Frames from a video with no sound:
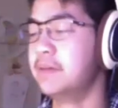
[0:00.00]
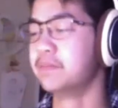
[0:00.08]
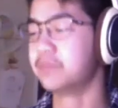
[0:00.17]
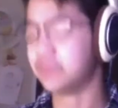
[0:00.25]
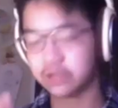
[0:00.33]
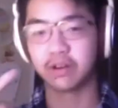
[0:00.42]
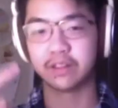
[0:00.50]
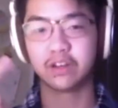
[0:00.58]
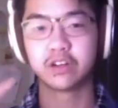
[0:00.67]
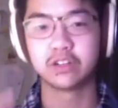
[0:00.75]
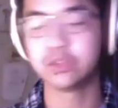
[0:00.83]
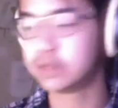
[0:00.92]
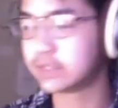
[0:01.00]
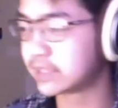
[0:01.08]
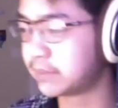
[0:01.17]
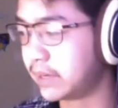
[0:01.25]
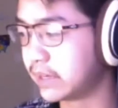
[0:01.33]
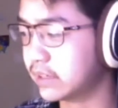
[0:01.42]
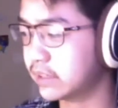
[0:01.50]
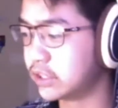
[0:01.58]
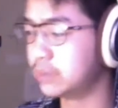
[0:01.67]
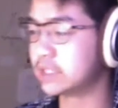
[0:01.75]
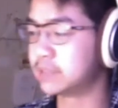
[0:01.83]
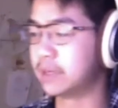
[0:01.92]
like the bits of a quantum
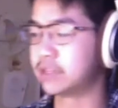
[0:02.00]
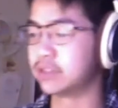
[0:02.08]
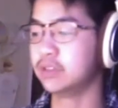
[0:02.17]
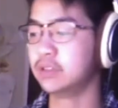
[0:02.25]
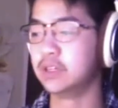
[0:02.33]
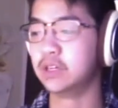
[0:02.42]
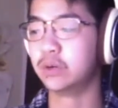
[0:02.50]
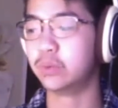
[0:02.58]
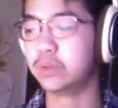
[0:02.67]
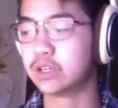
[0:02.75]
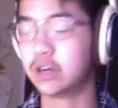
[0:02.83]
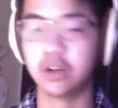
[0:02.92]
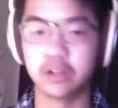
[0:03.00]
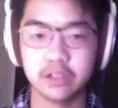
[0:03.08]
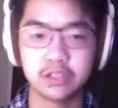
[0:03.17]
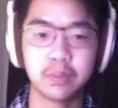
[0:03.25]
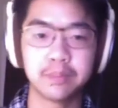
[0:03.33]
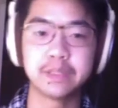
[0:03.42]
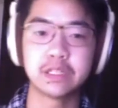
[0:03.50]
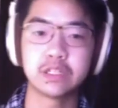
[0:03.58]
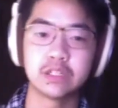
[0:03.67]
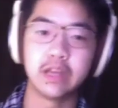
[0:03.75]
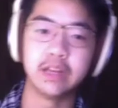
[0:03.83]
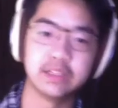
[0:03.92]
computer, and what makes it
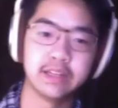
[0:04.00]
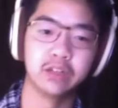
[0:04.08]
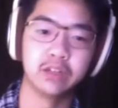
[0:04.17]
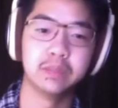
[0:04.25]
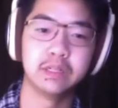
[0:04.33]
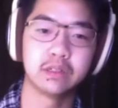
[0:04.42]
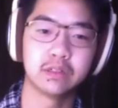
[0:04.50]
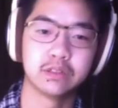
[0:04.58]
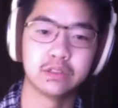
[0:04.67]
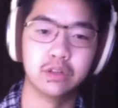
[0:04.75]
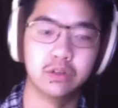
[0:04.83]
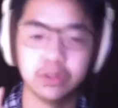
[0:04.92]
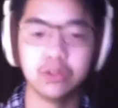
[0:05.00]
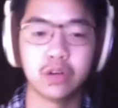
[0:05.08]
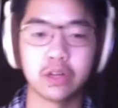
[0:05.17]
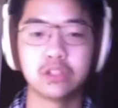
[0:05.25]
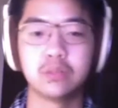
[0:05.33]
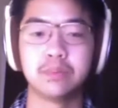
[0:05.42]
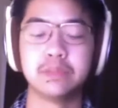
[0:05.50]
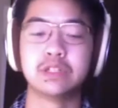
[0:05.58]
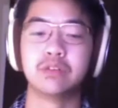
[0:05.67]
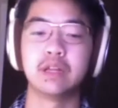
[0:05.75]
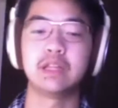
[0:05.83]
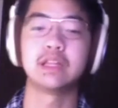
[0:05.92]
different is that qubits can be in
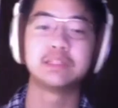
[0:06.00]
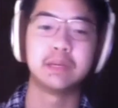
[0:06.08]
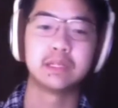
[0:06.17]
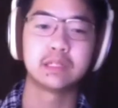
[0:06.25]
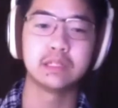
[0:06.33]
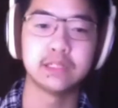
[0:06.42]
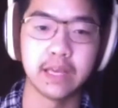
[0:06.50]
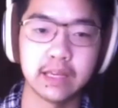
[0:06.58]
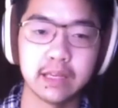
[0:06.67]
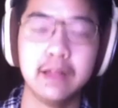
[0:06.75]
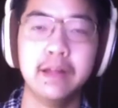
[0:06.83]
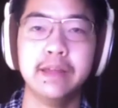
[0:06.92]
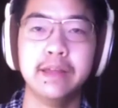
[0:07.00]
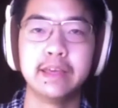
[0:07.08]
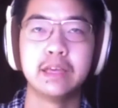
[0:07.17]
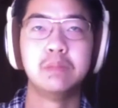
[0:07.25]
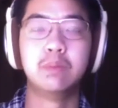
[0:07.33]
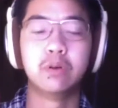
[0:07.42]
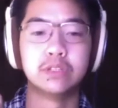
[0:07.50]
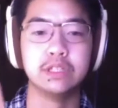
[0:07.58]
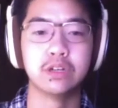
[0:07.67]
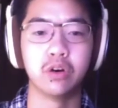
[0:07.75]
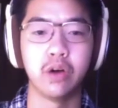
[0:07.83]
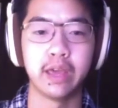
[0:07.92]
superposition with each other,
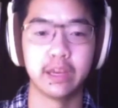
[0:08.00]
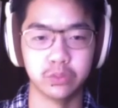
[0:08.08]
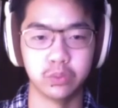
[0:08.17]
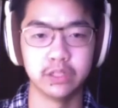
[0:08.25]
uh,